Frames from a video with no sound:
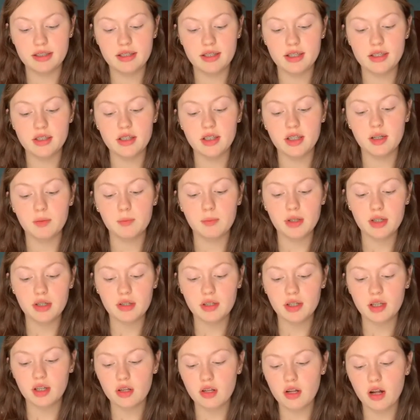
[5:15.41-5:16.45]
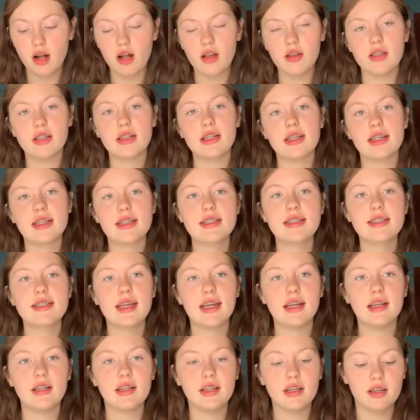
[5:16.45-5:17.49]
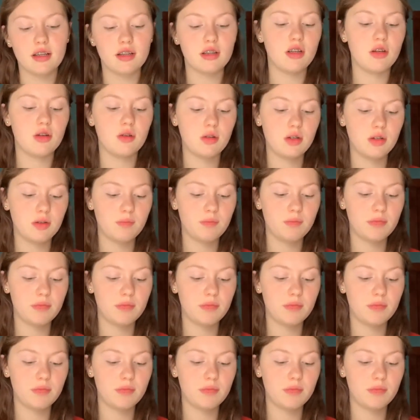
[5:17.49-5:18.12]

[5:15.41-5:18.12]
than the American colonies standing alone.